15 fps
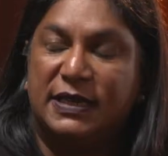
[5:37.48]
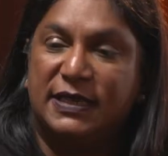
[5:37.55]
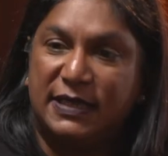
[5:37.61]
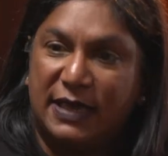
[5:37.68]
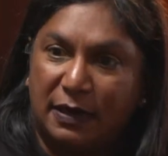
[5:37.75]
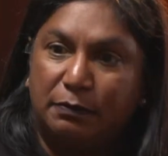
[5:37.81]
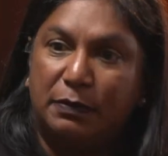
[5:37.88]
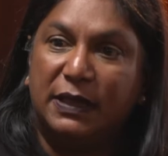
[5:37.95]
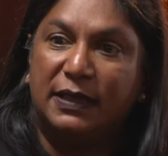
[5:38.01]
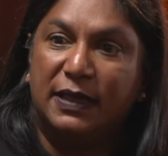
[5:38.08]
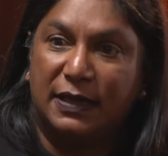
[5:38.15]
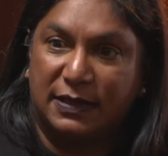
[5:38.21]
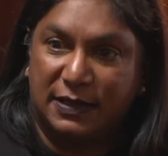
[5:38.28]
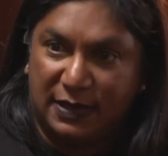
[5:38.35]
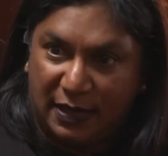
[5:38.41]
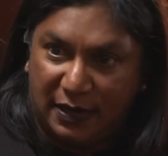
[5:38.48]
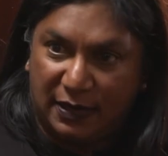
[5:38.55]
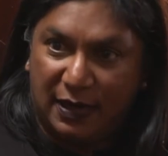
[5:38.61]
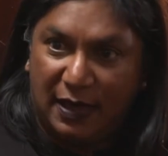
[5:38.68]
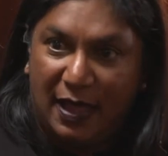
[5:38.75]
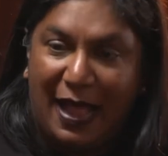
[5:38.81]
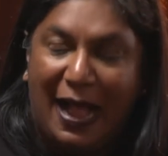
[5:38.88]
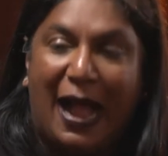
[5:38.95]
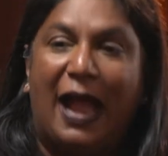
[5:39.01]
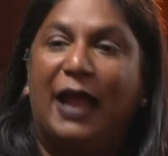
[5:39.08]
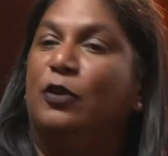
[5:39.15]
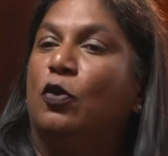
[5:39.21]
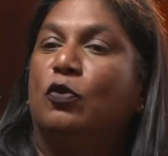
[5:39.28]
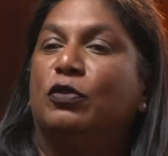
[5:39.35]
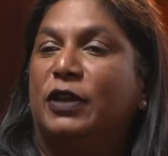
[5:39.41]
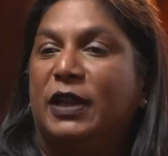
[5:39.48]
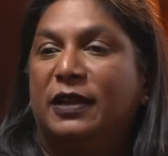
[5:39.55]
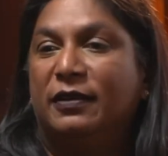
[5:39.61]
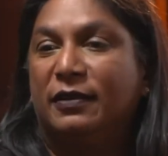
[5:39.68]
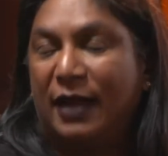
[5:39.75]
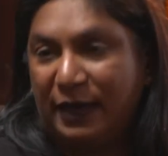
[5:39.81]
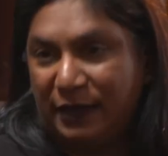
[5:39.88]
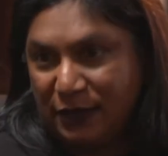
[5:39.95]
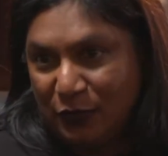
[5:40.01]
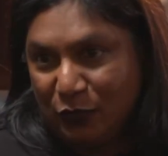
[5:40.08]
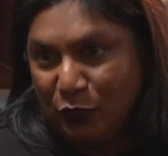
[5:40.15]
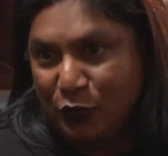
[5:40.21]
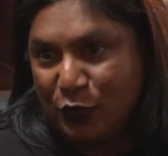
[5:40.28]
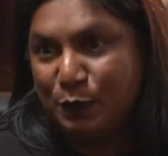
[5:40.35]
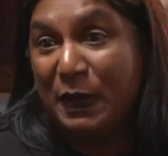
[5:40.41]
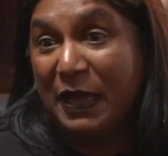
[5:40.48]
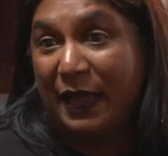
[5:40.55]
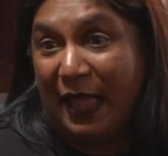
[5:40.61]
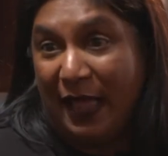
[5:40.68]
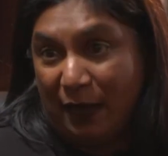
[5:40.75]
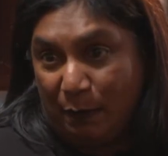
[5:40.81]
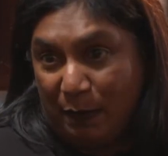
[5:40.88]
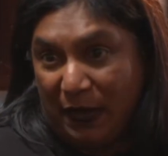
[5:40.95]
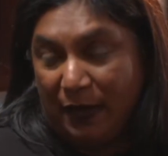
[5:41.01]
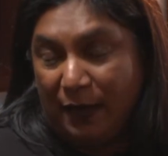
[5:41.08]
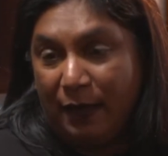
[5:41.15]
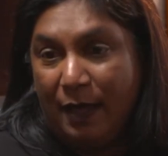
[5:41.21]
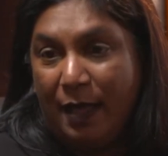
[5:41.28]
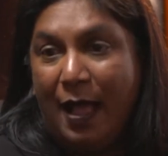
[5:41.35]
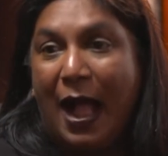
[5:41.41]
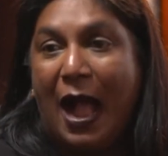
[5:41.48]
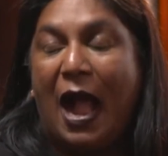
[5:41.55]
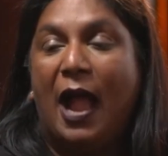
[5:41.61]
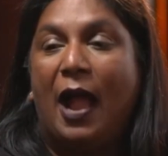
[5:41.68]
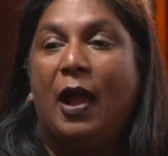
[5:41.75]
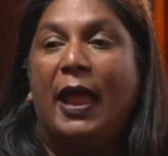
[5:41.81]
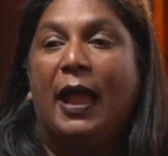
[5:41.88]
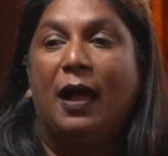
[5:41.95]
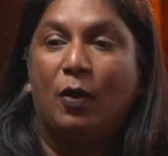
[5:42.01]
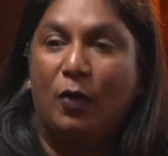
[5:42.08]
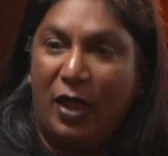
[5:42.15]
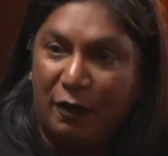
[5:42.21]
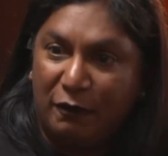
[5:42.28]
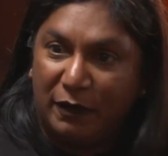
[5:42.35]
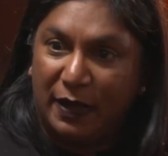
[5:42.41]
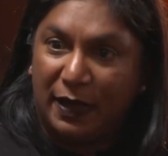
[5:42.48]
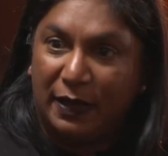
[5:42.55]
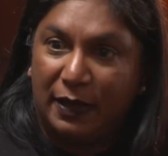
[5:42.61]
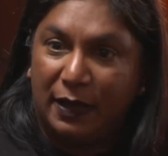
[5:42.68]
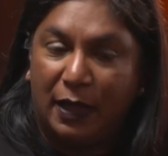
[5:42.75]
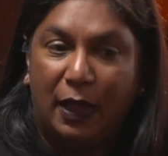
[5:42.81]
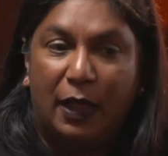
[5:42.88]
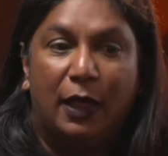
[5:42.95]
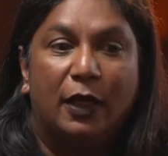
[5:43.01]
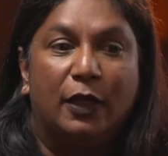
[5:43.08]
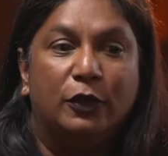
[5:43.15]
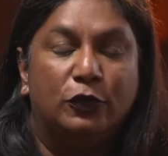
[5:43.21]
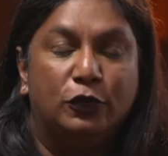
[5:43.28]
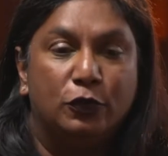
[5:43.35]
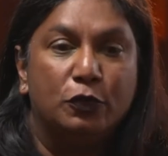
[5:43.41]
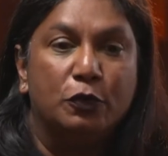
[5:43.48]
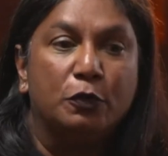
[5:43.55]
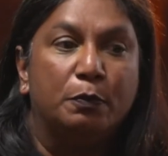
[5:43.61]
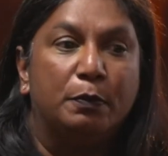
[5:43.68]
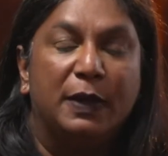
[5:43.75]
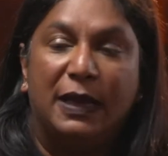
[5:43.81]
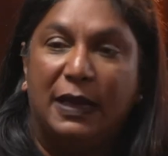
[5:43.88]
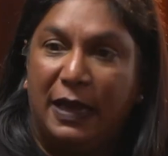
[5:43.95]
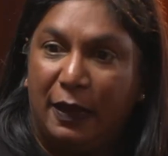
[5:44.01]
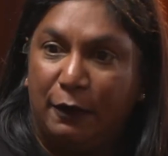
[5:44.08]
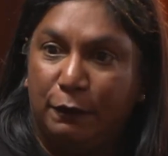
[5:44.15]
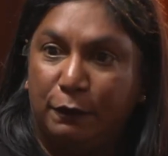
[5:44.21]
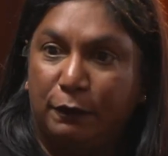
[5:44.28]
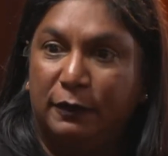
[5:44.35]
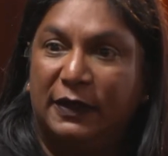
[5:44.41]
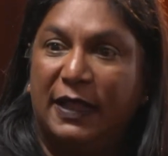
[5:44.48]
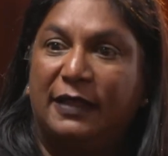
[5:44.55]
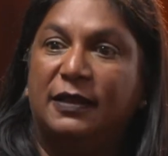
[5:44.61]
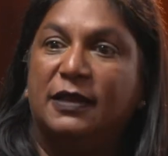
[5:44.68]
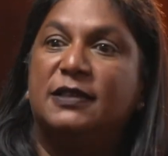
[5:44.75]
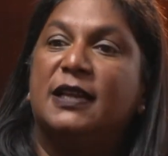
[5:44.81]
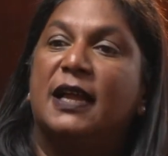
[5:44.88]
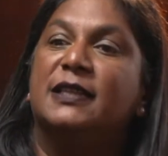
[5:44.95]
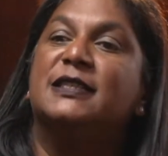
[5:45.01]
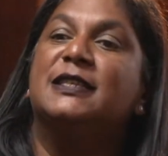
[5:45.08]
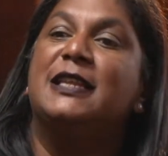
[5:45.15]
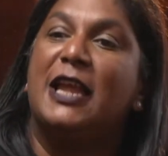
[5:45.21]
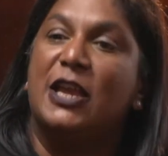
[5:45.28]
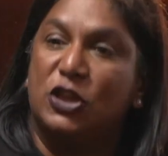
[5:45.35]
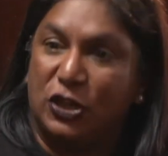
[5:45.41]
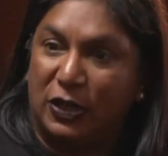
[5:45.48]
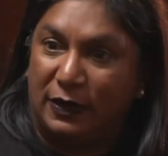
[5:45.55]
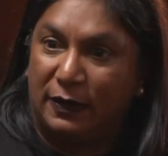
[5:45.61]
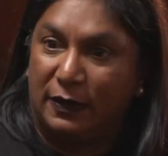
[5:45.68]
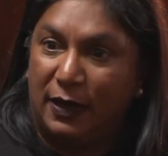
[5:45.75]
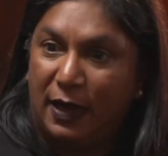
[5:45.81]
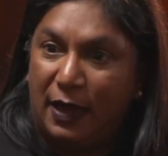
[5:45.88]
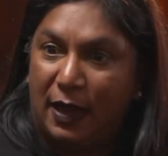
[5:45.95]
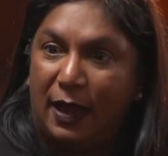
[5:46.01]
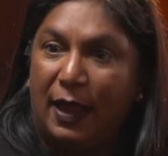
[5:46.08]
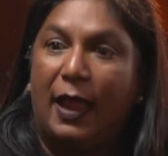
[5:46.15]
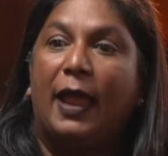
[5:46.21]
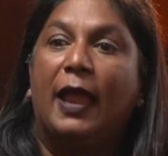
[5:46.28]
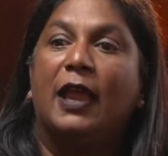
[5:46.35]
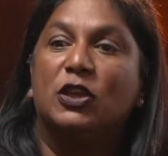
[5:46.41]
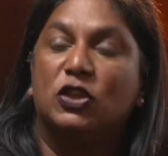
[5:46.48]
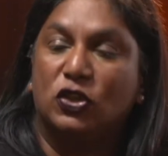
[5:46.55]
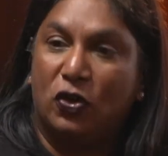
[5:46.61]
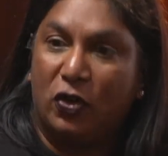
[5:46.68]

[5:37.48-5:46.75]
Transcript: a statement that said, I don't read, write, nor speak Arabic. I, however, do believe that the translation is